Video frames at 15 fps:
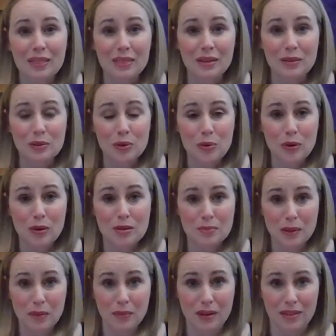The Lord
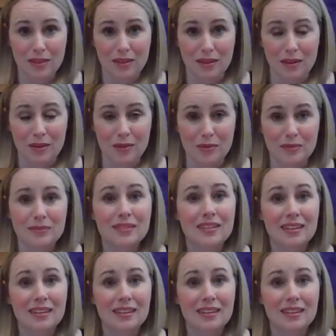be with you,